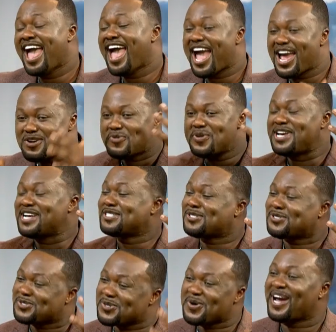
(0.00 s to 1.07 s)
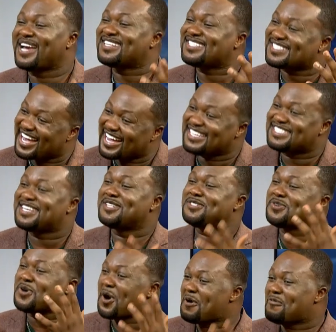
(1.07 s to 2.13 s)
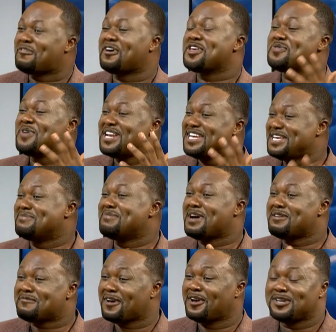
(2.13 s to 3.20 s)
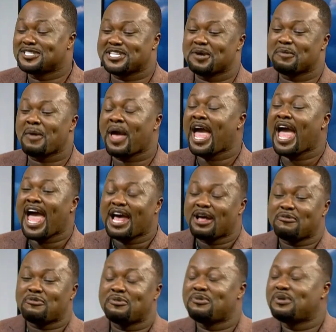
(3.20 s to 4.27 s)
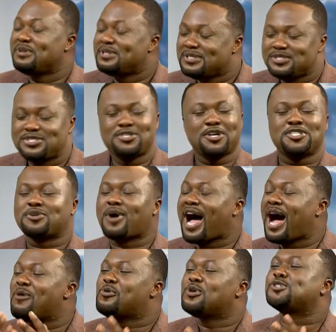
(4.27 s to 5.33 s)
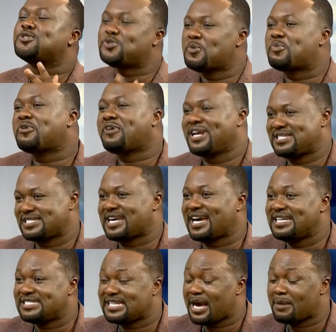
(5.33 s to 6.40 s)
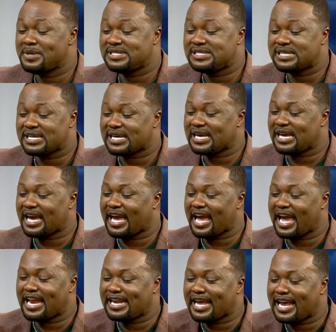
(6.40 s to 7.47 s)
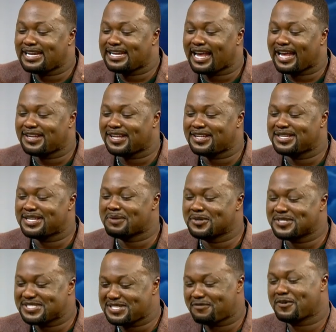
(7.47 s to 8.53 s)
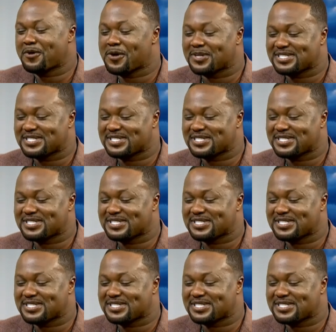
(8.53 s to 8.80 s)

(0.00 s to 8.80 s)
and we are so excited to offer you a Nieman Fellowship. Joshua, I was super excited. I mean, and the most difficult